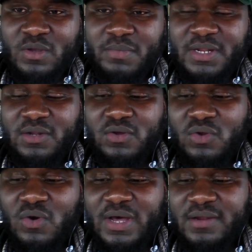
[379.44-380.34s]
but they don't
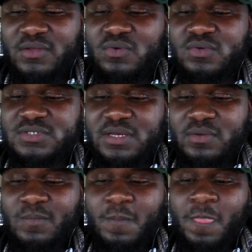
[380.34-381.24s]
know how to use it.
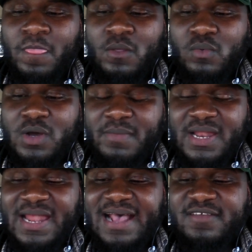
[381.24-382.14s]
Well, my
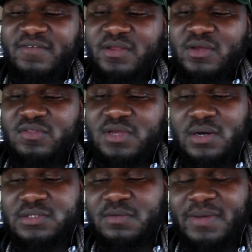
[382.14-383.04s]
last video
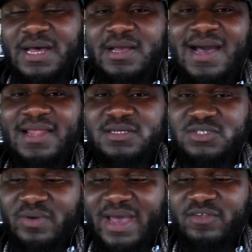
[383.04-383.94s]
talked about
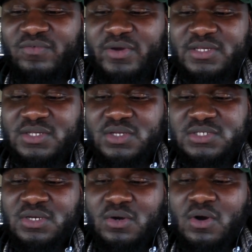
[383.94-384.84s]
college
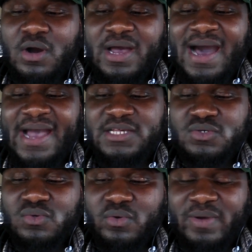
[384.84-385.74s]
graduates or high
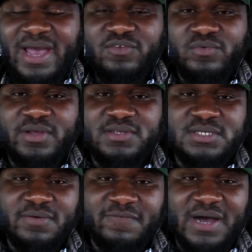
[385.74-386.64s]
school
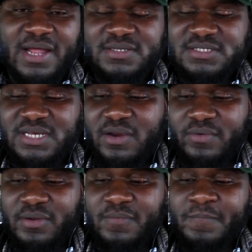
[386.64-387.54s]
graduates
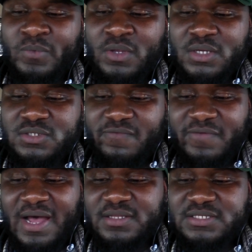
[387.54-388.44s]
volunteering. So
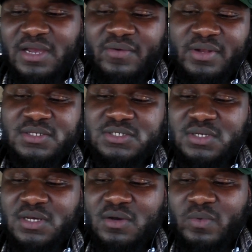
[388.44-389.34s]
volunteering is a
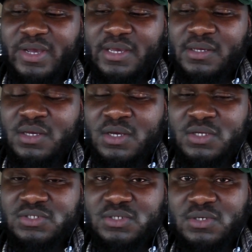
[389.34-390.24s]
good way
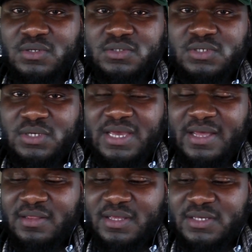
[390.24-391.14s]
to
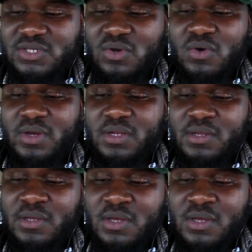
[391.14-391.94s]
get this going.